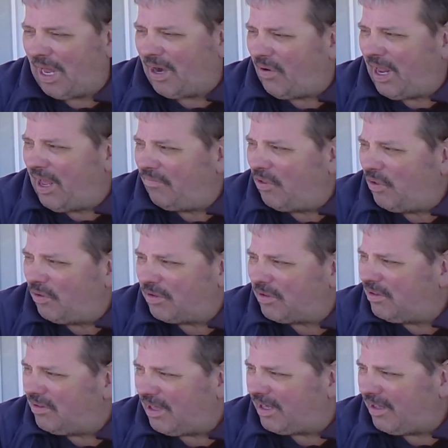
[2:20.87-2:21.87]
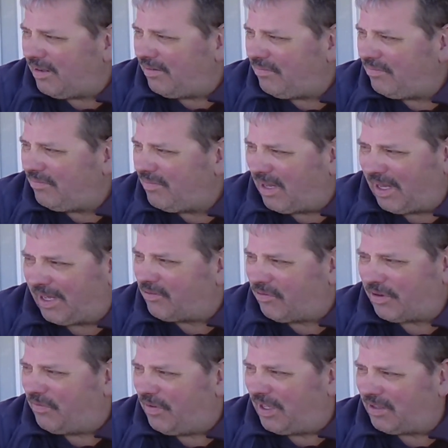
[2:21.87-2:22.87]
I don't have those because I got
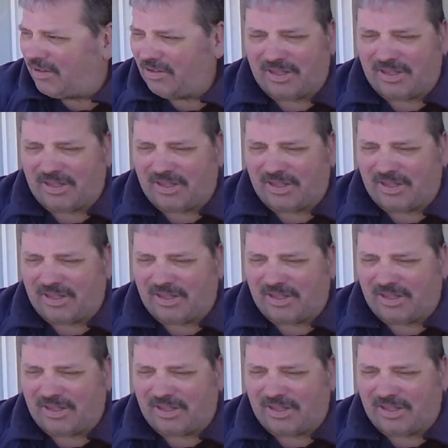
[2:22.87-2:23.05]
electric vehicle.